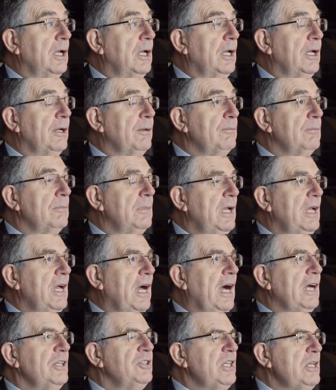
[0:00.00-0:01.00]
Um,
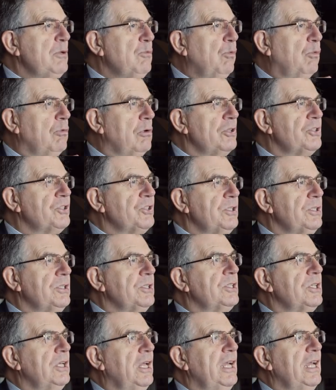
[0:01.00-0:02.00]
and he
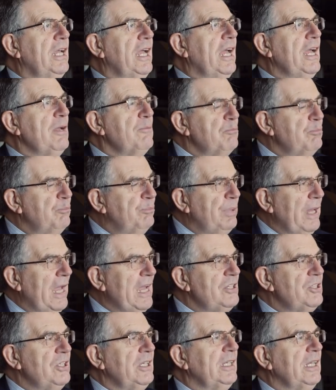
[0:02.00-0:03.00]
wasn't
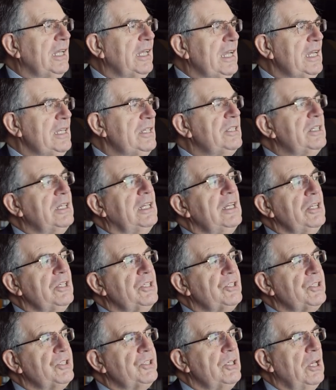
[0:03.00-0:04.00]
embedding into
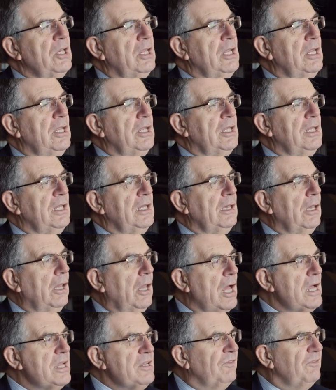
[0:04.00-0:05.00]
his
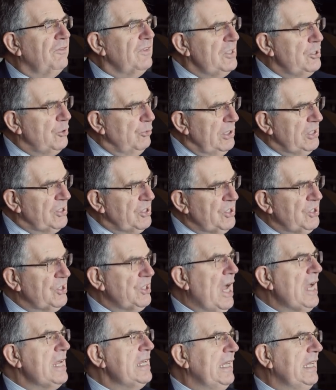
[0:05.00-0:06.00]
life, into his
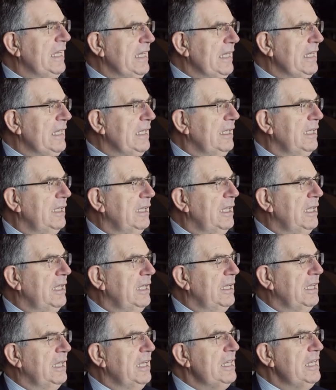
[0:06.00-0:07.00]
psyche,
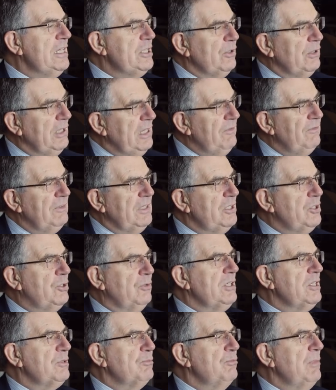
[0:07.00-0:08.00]
into, even
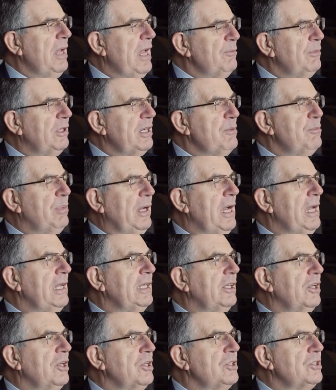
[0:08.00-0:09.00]
into his memory
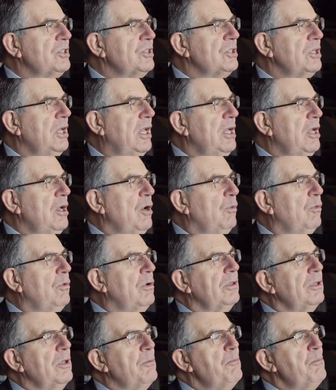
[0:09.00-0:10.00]
banks,
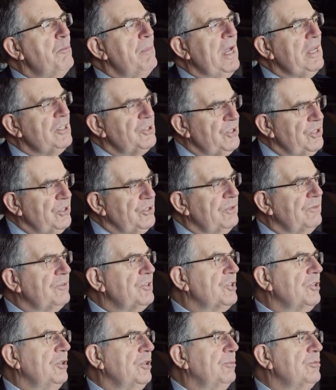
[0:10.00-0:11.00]
what the message
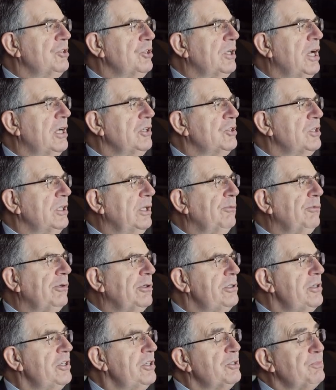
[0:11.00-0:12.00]
of Scripture actually
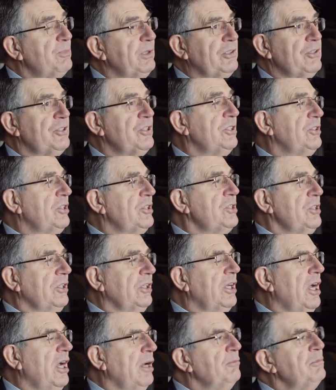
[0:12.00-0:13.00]
was, because it
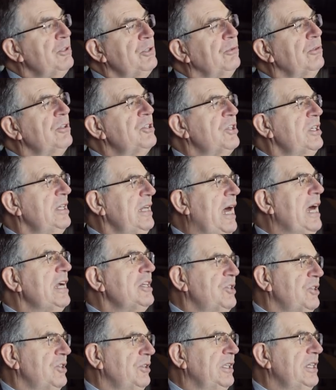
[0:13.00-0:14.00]
doesn't come to us in
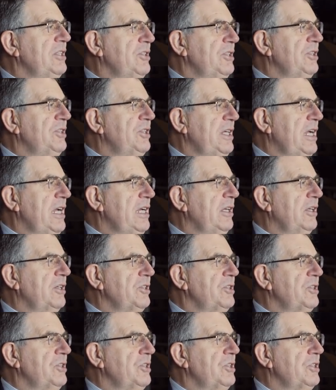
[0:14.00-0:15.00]
isolated
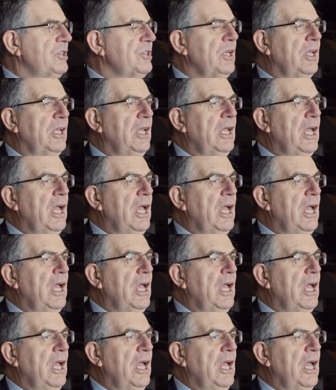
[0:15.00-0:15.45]
texts.